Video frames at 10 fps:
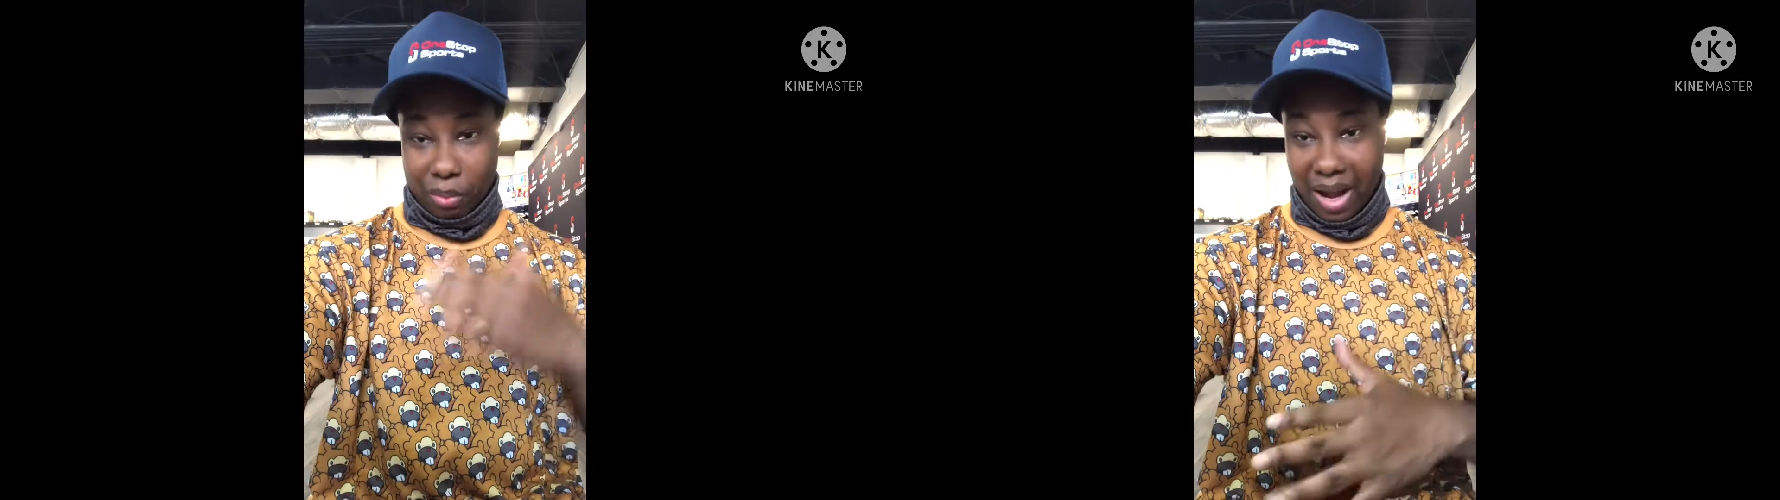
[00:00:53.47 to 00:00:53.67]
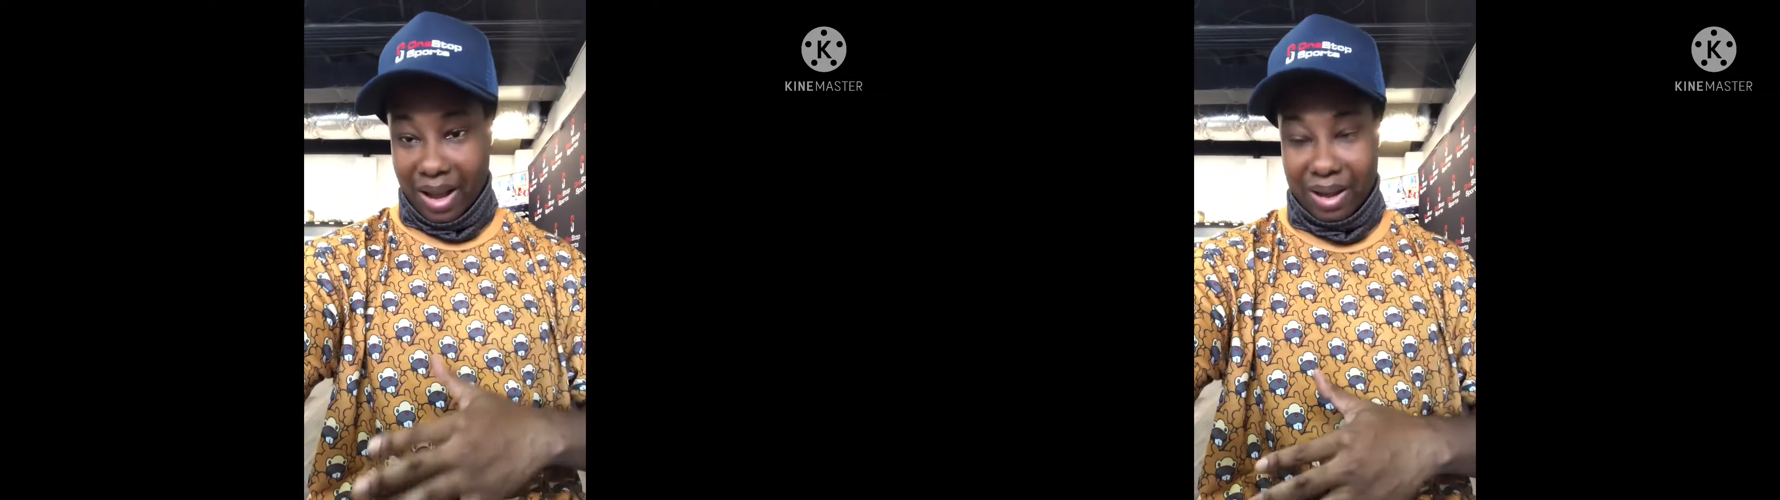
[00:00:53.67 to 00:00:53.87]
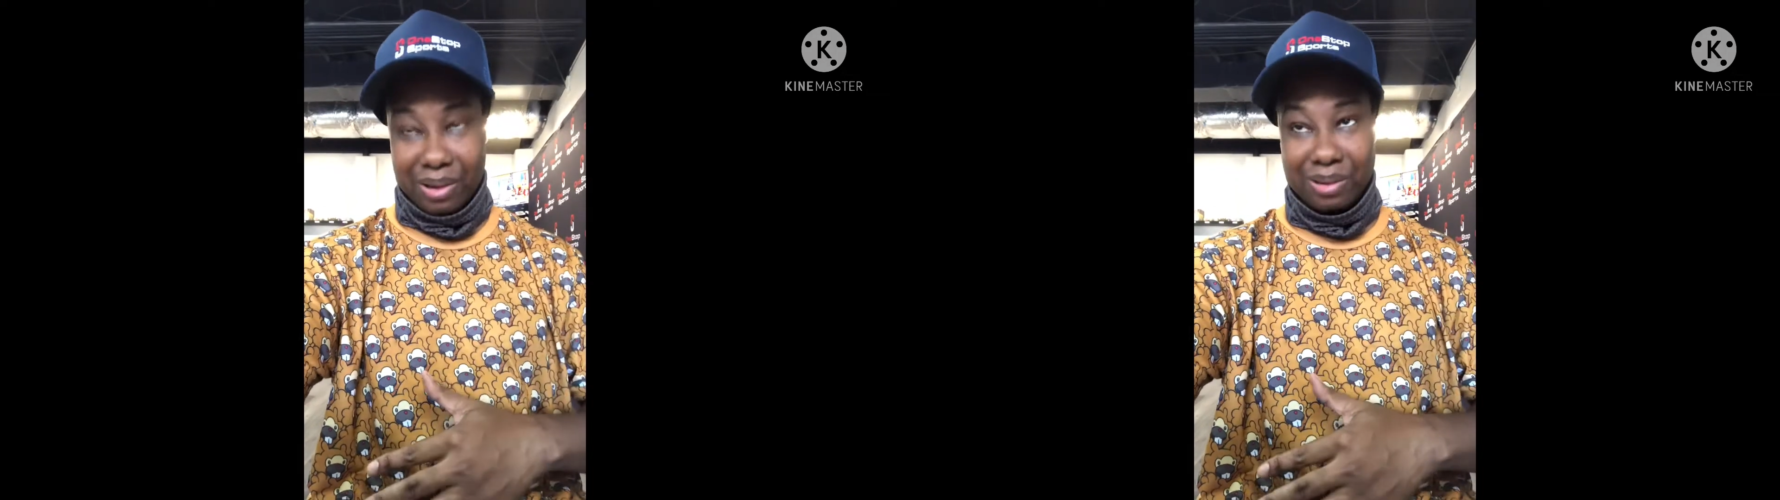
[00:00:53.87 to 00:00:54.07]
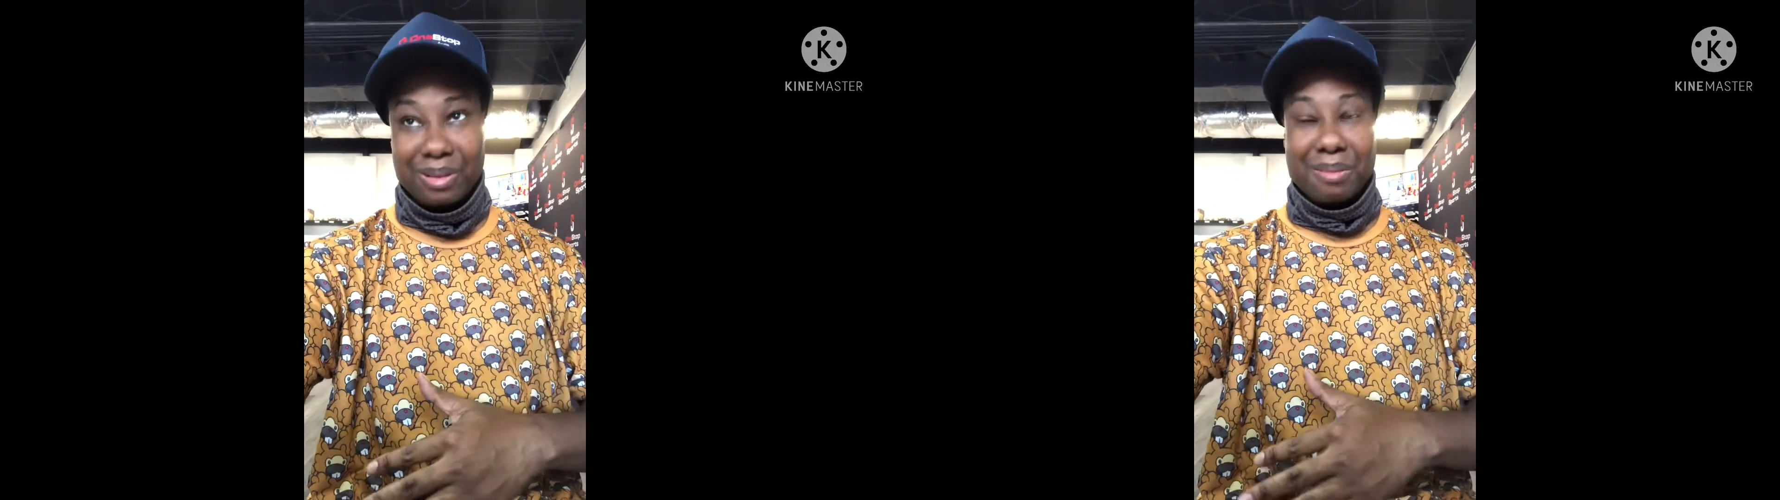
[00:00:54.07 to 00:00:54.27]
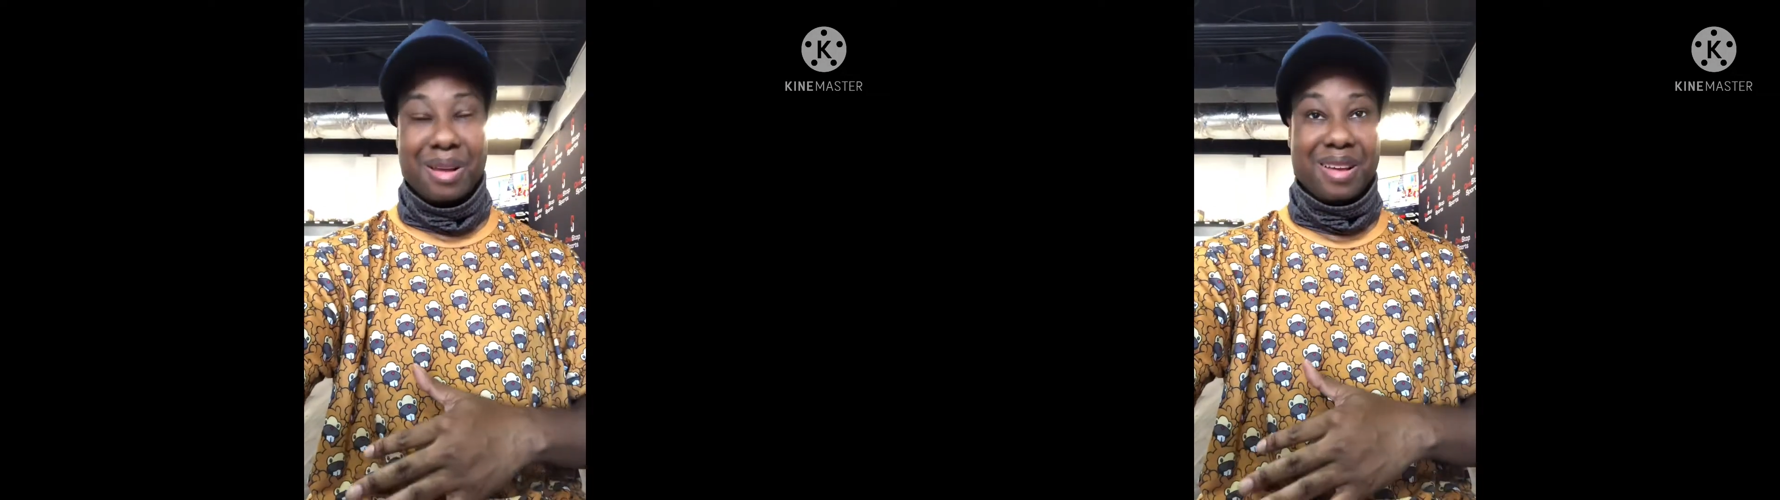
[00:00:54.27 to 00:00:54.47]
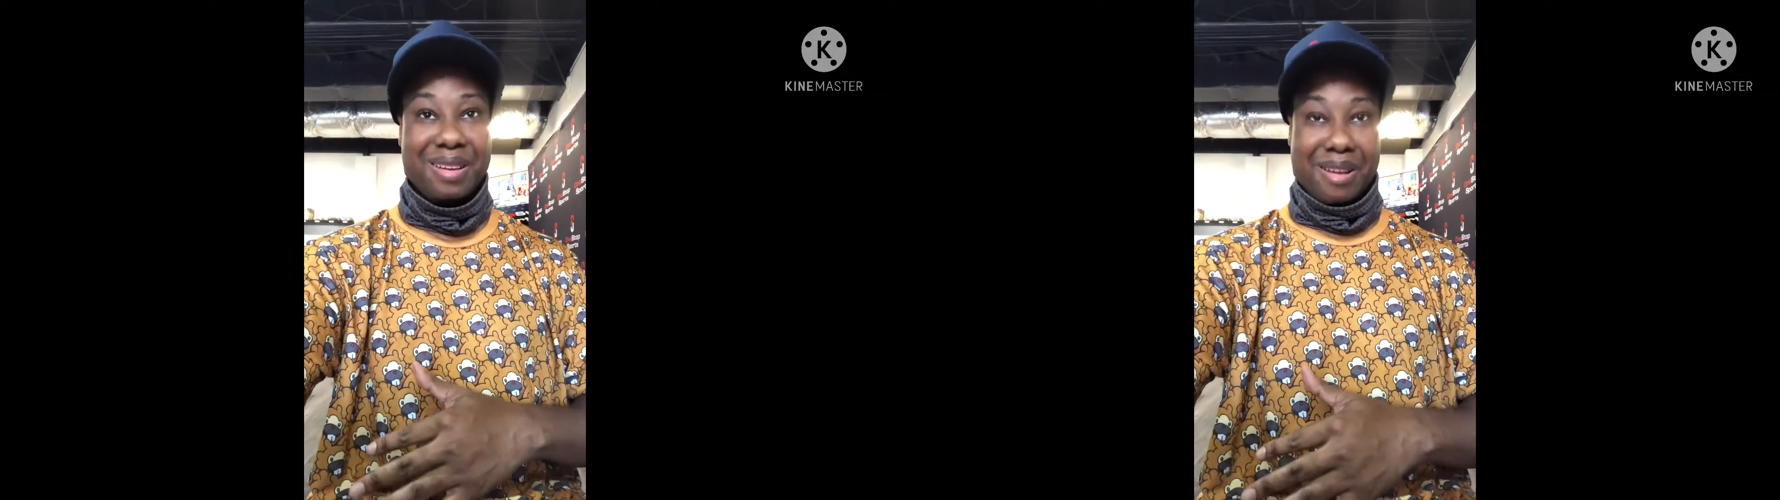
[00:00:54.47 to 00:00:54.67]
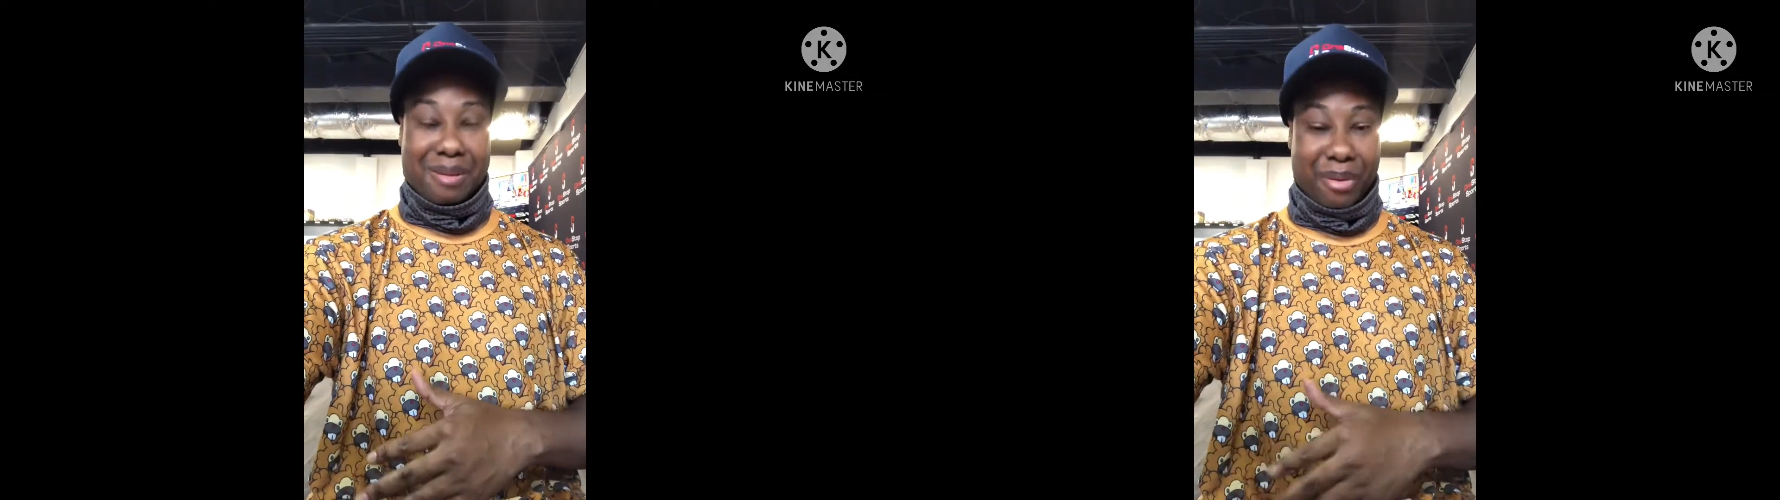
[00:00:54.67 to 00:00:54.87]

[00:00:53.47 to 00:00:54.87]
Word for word: while